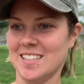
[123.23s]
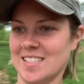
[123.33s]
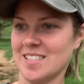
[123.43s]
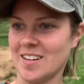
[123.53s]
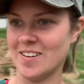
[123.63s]

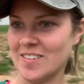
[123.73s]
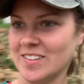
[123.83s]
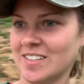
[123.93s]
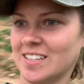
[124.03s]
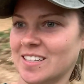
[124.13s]
So
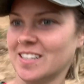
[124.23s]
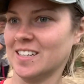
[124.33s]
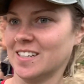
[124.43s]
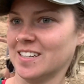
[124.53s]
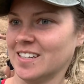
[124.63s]

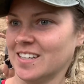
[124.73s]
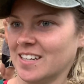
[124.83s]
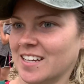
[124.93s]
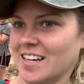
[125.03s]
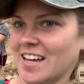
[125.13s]

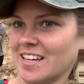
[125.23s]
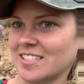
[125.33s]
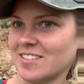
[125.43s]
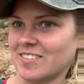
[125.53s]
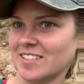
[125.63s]
as you
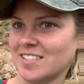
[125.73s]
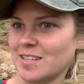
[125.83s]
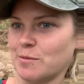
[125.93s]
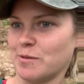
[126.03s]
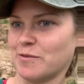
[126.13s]
can see,
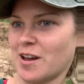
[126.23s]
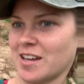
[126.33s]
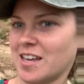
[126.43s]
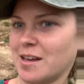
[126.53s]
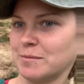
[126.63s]
we've got
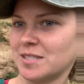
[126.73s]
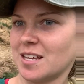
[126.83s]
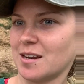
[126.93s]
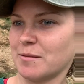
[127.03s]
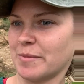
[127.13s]
Cam
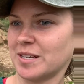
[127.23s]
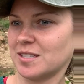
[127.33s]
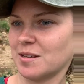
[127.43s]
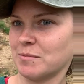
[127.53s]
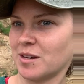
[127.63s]
standing by
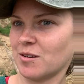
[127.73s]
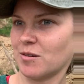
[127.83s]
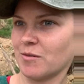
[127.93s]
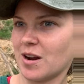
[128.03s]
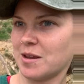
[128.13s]
some that are already